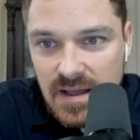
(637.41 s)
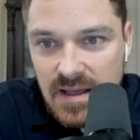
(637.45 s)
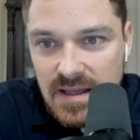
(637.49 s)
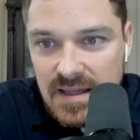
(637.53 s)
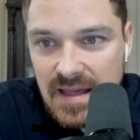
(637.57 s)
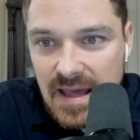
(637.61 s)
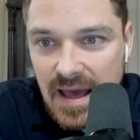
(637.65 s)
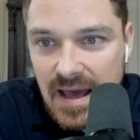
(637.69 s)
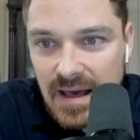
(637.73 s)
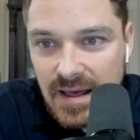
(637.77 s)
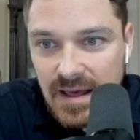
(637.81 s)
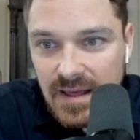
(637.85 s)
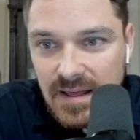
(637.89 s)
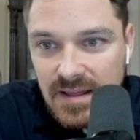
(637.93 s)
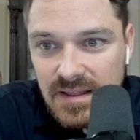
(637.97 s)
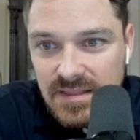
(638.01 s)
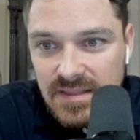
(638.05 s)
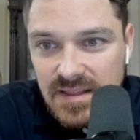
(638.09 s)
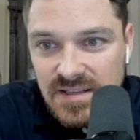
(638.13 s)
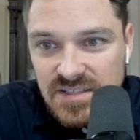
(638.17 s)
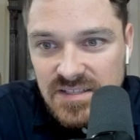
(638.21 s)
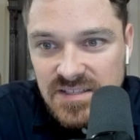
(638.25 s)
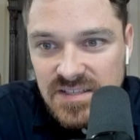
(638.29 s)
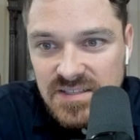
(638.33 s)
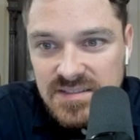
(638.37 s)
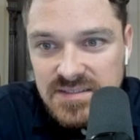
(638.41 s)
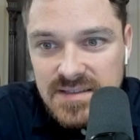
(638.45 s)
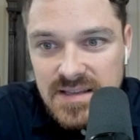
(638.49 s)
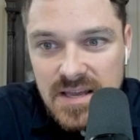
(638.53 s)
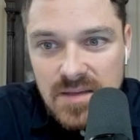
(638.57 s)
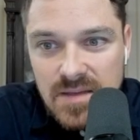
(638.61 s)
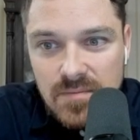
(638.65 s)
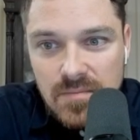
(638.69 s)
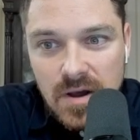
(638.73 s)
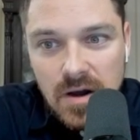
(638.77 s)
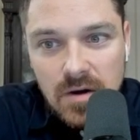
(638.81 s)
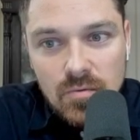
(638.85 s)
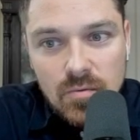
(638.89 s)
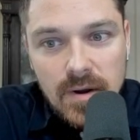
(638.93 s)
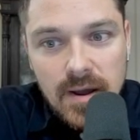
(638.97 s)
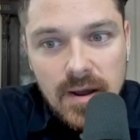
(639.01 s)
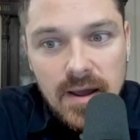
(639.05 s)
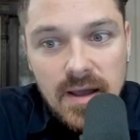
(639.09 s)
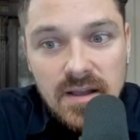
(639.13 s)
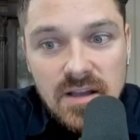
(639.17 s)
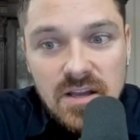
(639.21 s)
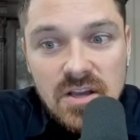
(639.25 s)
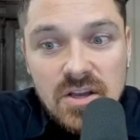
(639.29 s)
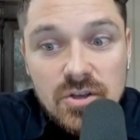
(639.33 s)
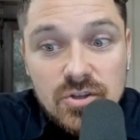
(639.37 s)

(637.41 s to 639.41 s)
Yeah, this is the email, right?